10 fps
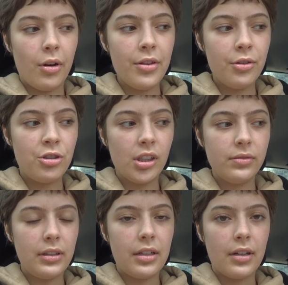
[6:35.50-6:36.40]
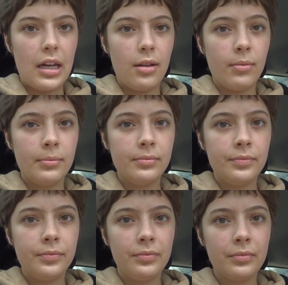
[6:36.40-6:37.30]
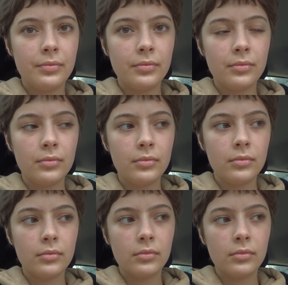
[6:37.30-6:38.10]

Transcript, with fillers: We're going through Chick-fil-A, right? Yeah.